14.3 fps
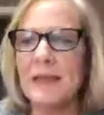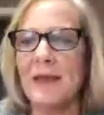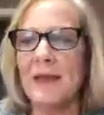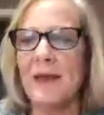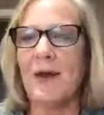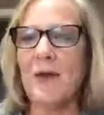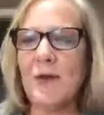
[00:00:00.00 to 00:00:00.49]

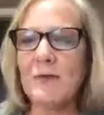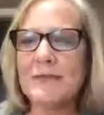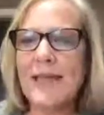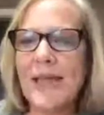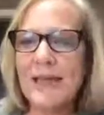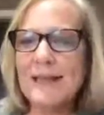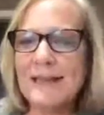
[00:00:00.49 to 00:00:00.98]
Oh,
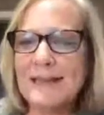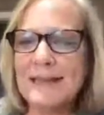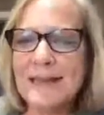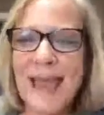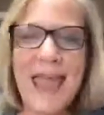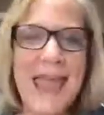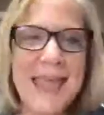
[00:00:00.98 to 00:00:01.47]
Taylon and
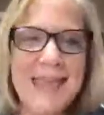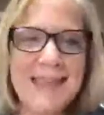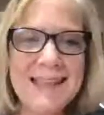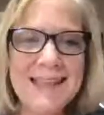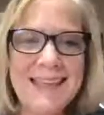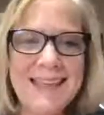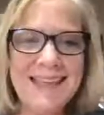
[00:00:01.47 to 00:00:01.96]

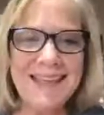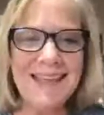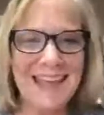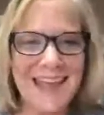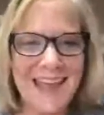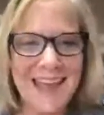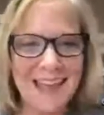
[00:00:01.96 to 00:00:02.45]
Haley,
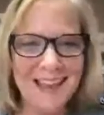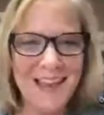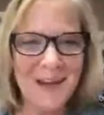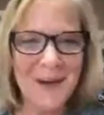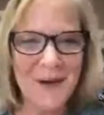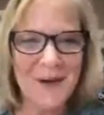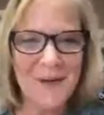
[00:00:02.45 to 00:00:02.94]

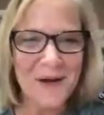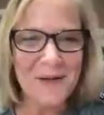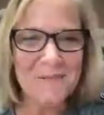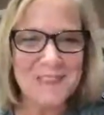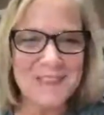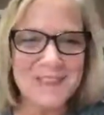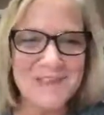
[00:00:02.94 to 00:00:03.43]
hello, I
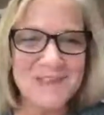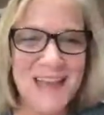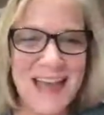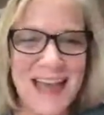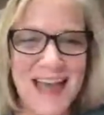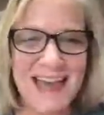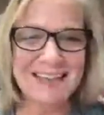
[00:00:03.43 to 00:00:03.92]
miss you
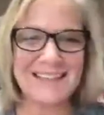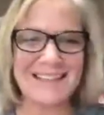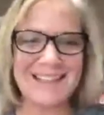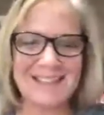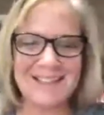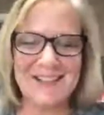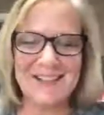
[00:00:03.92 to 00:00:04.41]
guys.
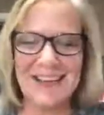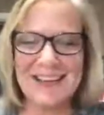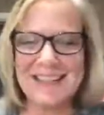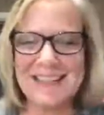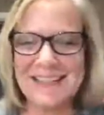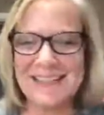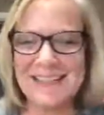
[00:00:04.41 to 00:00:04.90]
It's great
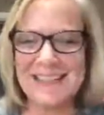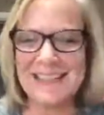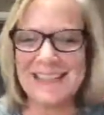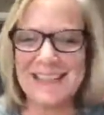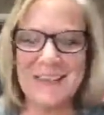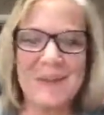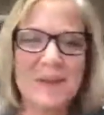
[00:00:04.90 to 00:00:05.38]
to
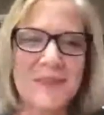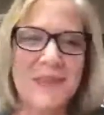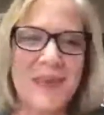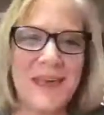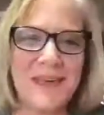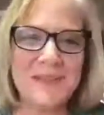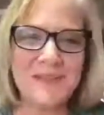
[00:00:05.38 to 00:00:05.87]
see
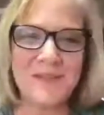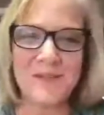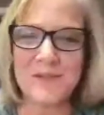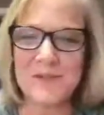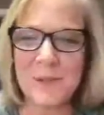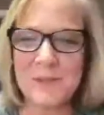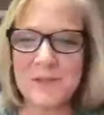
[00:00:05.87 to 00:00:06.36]
that you're
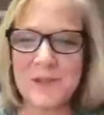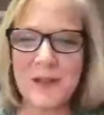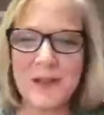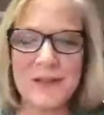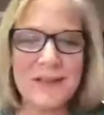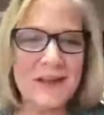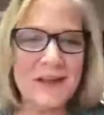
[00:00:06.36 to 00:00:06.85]
jumped
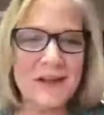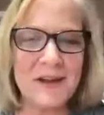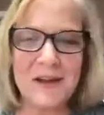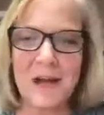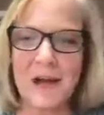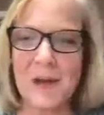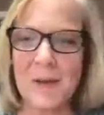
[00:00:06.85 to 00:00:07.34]
on here.
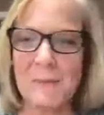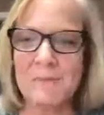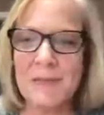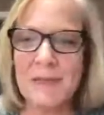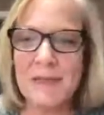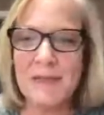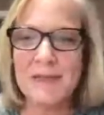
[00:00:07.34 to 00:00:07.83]

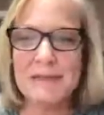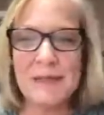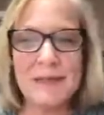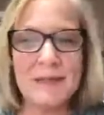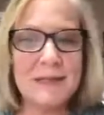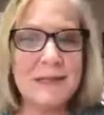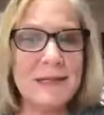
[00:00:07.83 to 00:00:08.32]

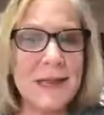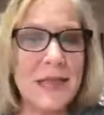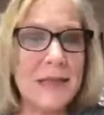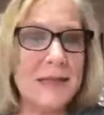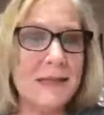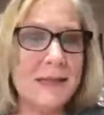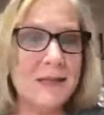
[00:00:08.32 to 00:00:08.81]
Taylon and
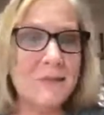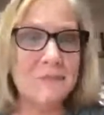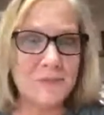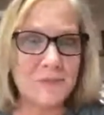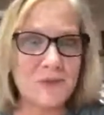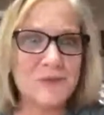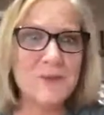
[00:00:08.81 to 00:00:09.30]
Haley,
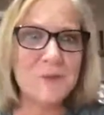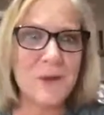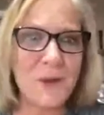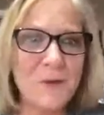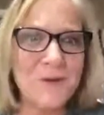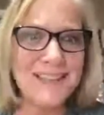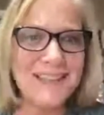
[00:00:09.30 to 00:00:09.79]
do some
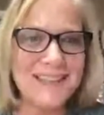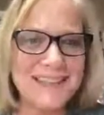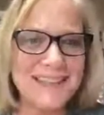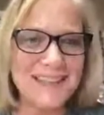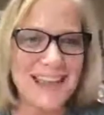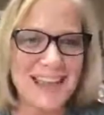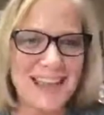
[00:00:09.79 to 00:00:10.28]
coding
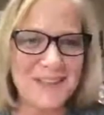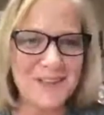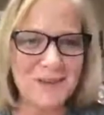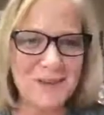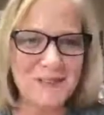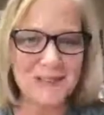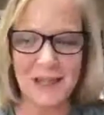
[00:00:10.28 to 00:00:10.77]
today. You
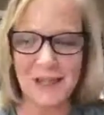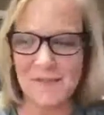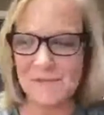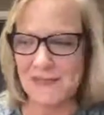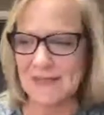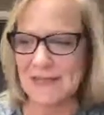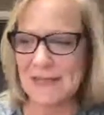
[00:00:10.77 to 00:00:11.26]
would love
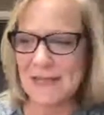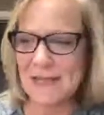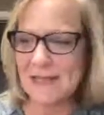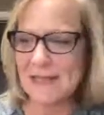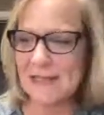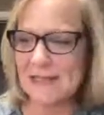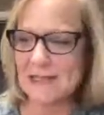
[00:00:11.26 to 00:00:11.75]
it.
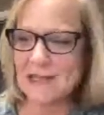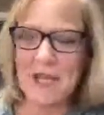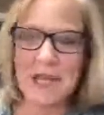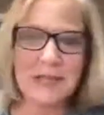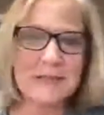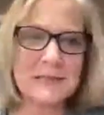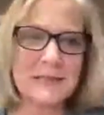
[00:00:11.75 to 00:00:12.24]
It's a
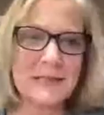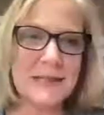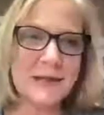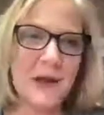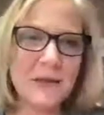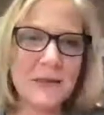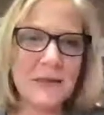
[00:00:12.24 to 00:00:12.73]
chance to get
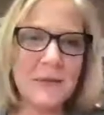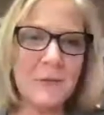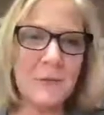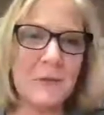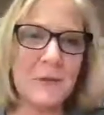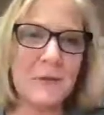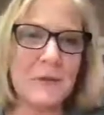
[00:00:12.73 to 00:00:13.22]
on the
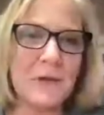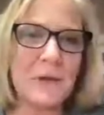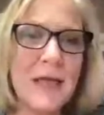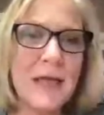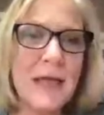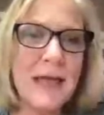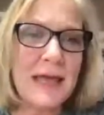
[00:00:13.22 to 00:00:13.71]
computer.
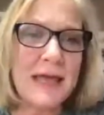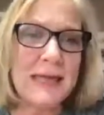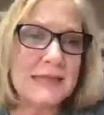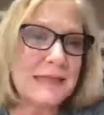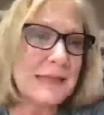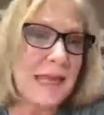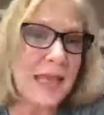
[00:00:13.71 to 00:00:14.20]

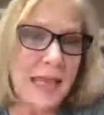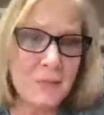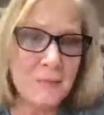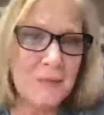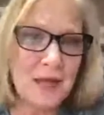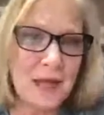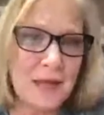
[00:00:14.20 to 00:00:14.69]
It's a
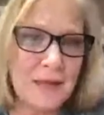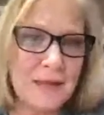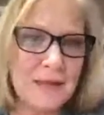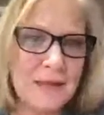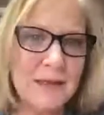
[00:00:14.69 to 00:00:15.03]
game-like.